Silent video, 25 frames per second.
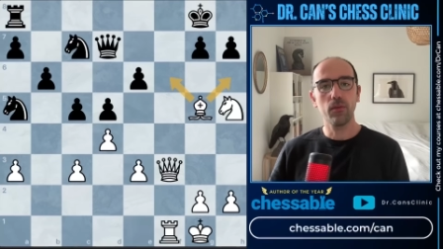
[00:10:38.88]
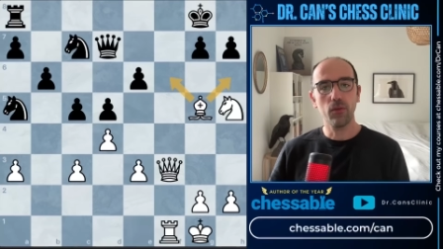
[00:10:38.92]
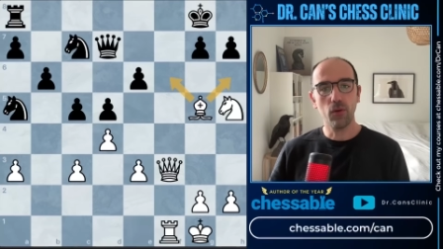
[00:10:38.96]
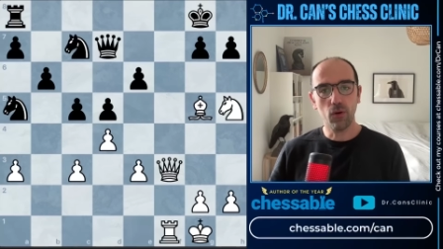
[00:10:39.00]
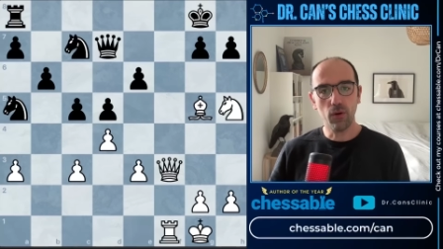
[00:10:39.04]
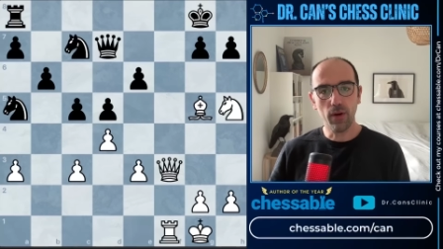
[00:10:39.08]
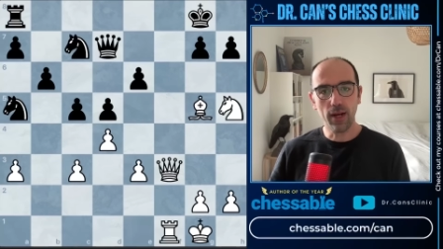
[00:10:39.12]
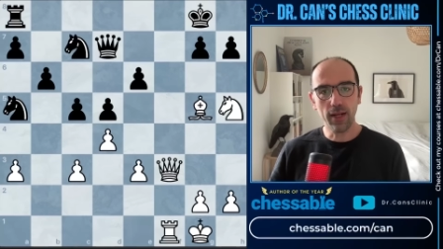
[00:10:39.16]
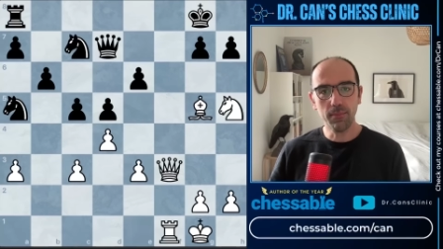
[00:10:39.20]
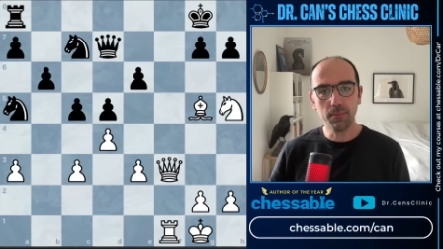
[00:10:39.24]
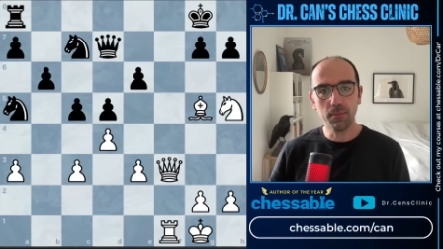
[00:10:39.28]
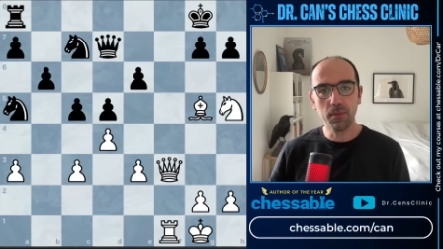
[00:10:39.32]

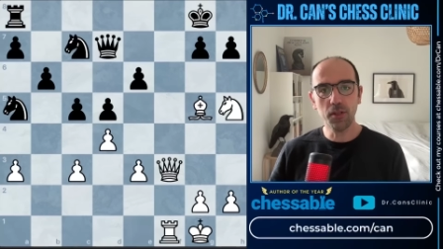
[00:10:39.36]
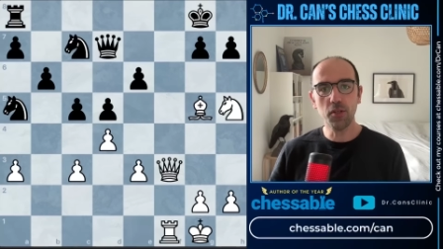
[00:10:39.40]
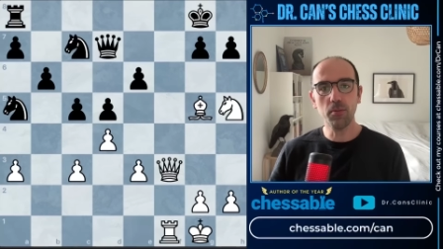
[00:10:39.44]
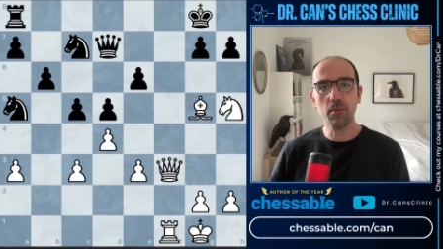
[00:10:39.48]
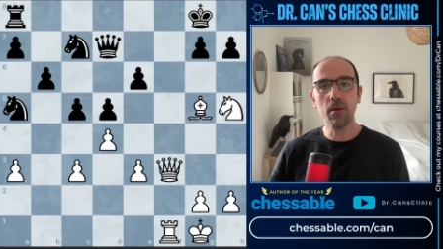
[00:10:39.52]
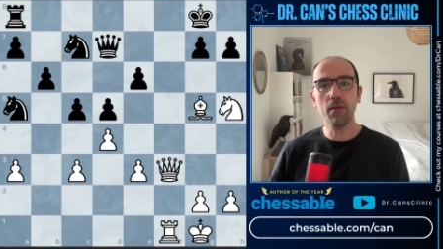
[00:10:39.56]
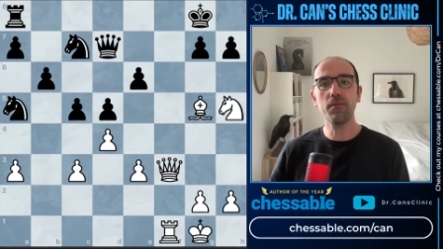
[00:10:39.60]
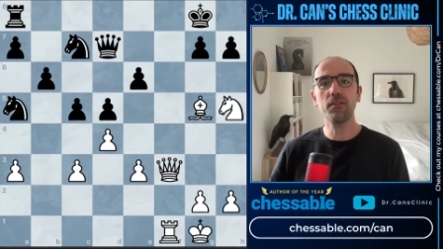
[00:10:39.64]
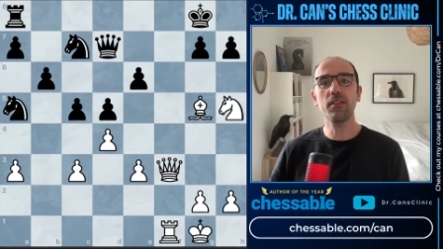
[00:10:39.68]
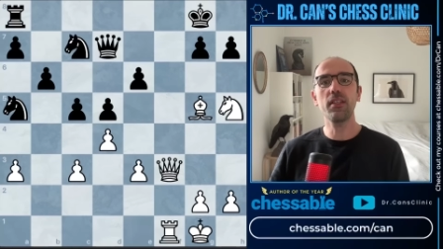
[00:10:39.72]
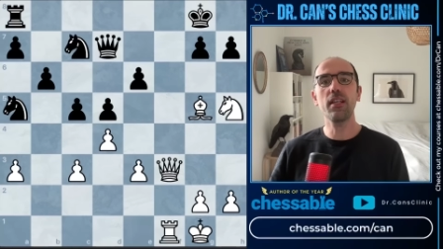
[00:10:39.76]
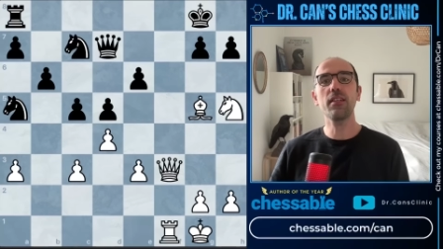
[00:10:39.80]
Right? Bishop
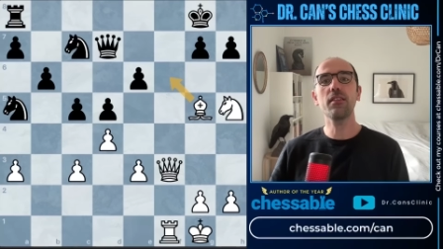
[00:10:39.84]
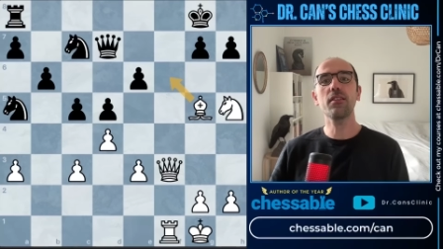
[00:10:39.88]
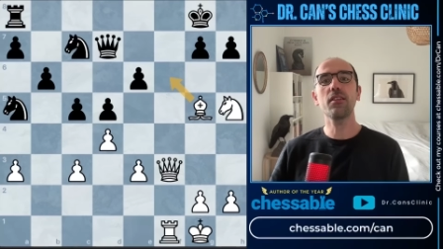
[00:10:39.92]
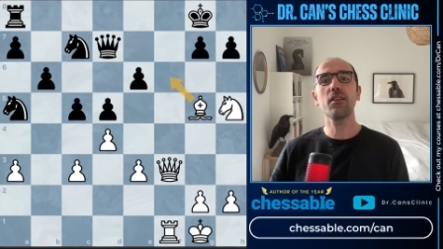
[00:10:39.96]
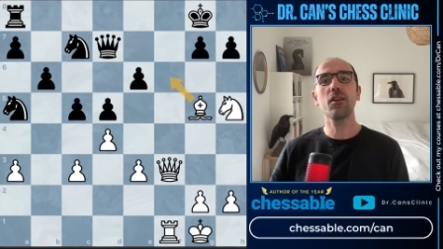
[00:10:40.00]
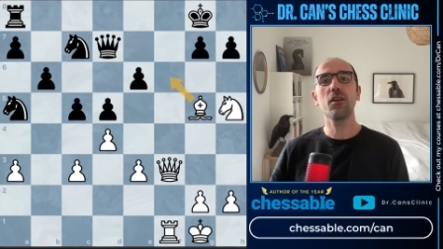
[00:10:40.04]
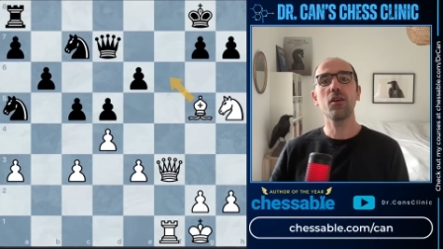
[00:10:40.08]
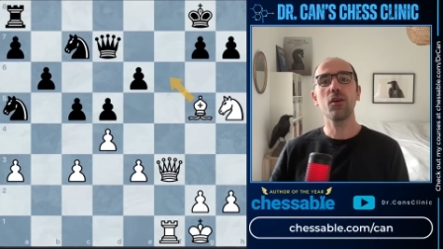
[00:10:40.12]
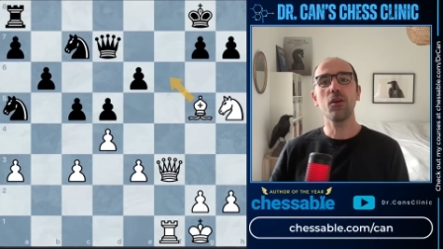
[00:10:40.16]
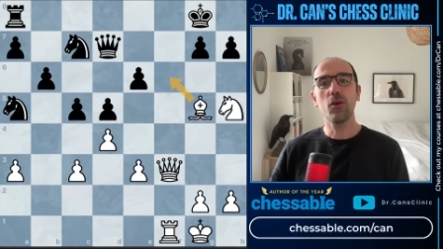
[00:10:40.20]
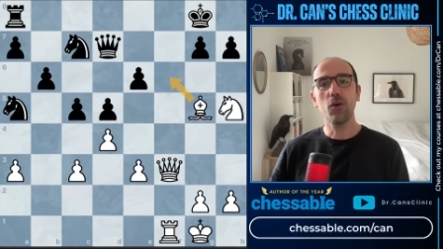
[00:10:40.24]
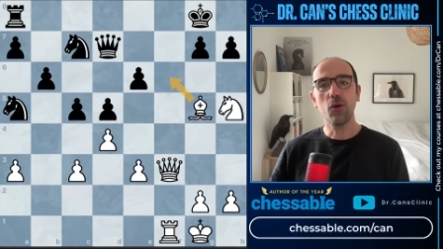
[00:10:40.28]
f6
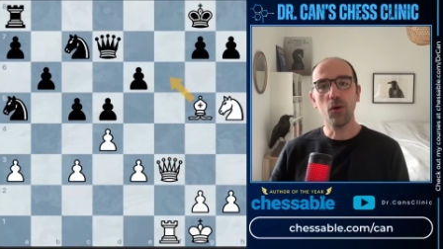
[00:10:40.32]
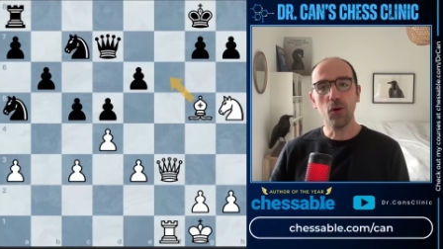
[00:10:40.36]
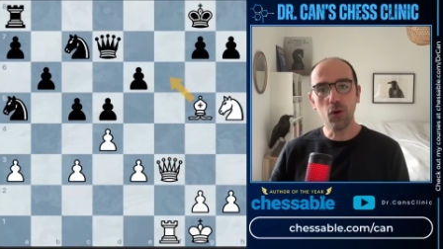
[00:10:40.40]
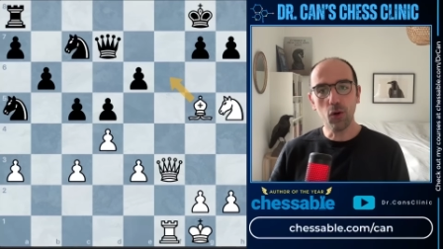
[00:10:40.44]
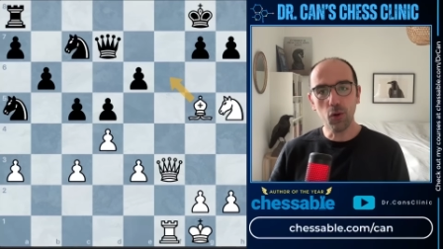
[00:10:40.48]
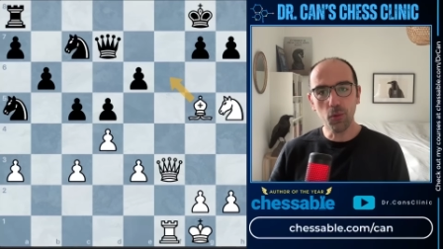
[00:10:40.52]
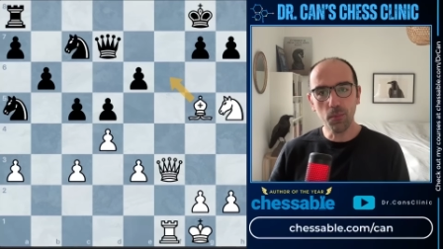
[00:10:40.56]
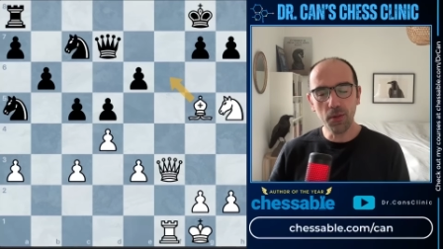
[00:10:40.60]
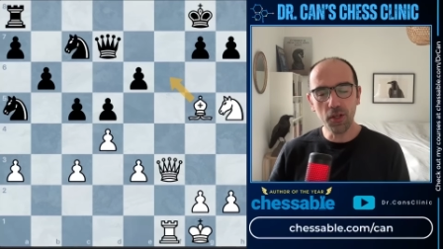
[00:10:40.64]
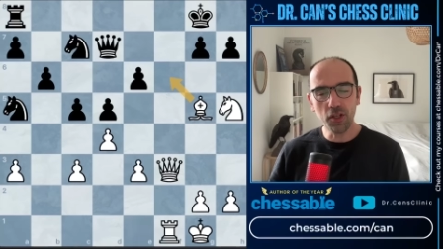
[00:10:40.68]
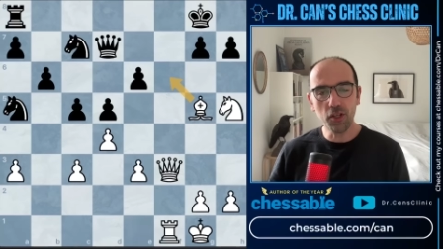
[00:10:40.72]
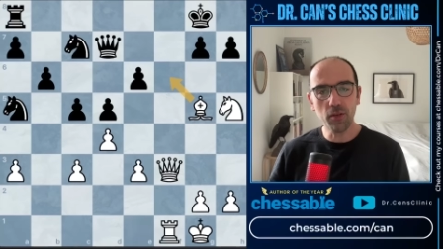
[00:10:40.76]
or
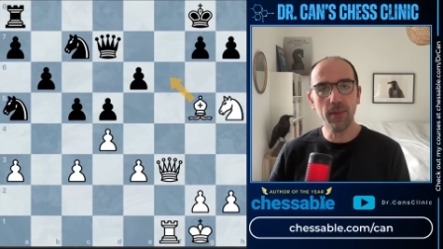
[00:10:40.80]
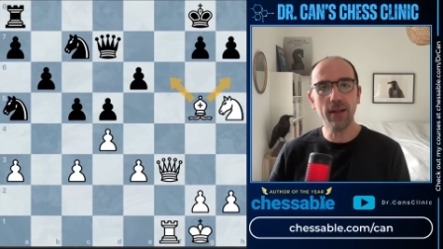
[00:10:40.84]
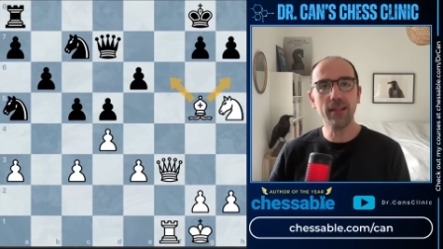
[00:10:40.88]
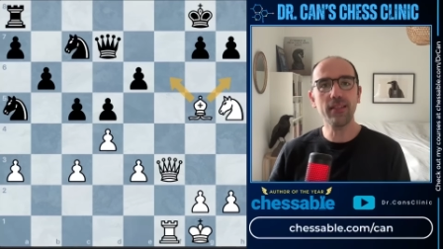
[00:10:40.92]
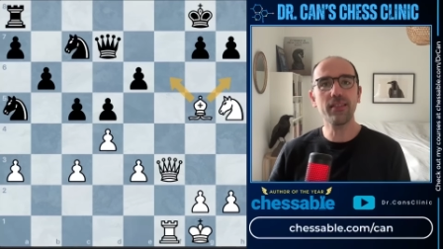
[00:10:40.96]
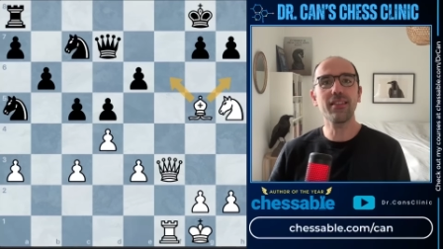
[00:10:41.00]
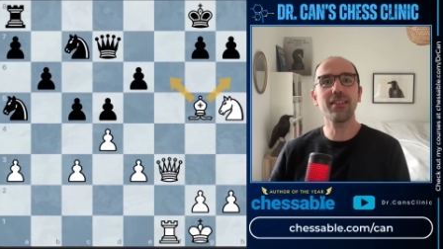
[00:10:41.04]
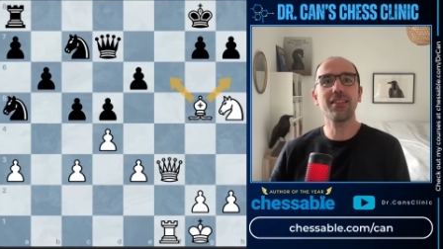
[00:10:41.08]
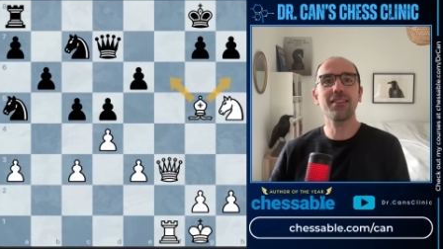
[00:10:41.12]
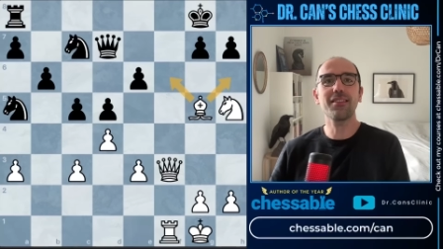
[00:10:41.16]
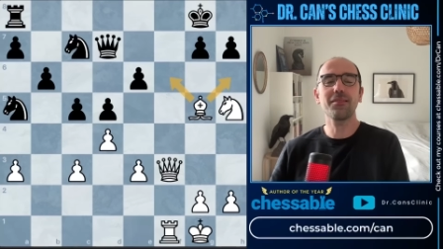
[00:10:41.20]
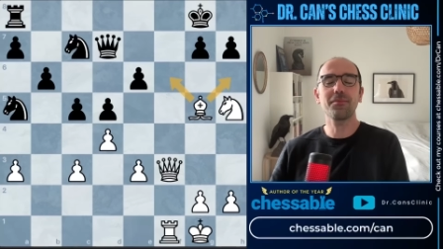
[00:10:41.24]
bishop
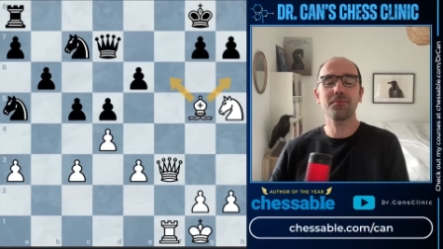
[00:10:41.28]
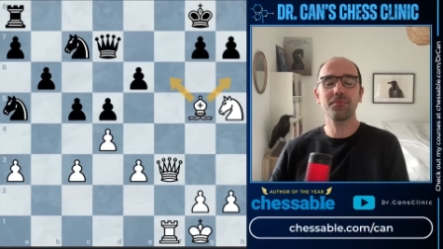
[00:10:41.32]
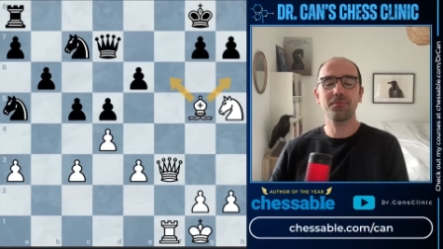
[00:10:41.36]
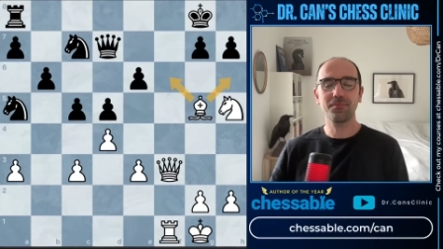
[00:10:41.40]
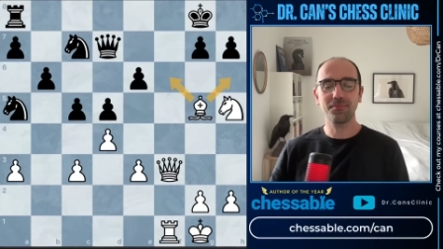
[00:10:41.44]
h6.